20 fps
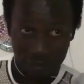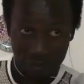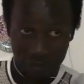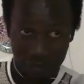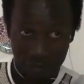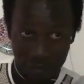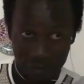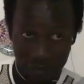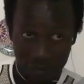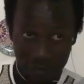
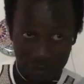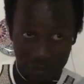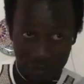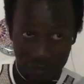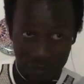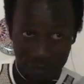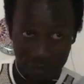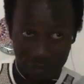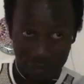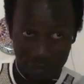border with
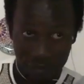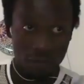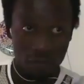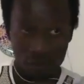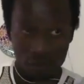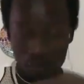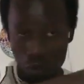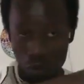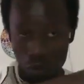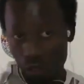maybe
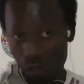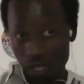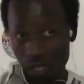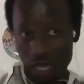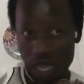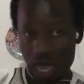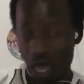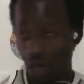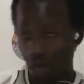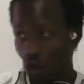from Kosa,
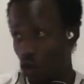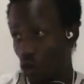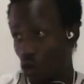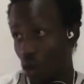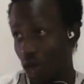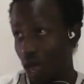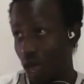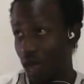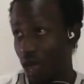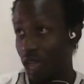and you
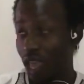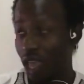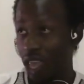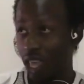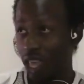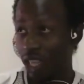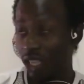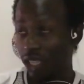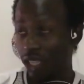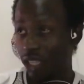are
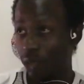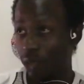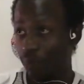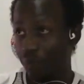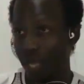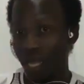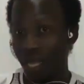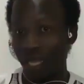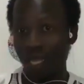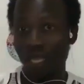a
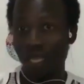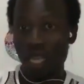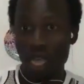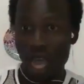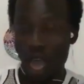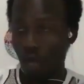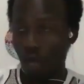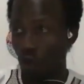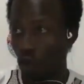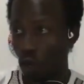Pegi,
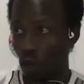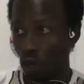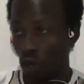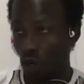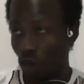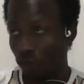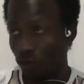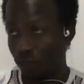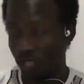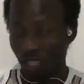and you don't
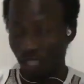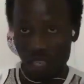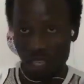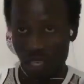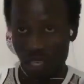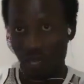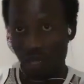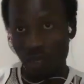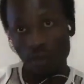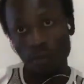love each
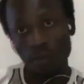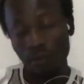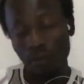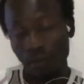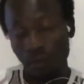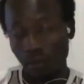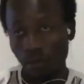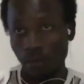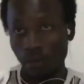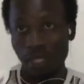other.
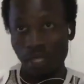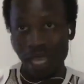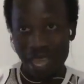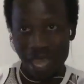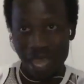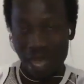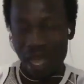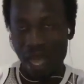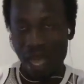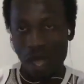
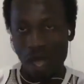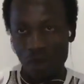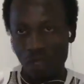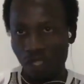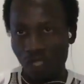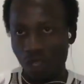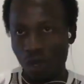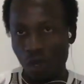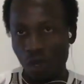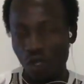How is
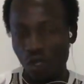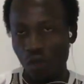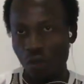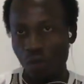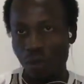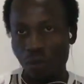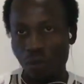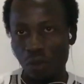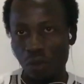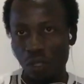it going to be
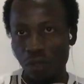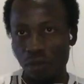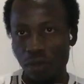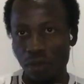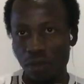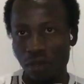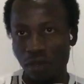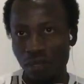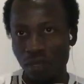possible?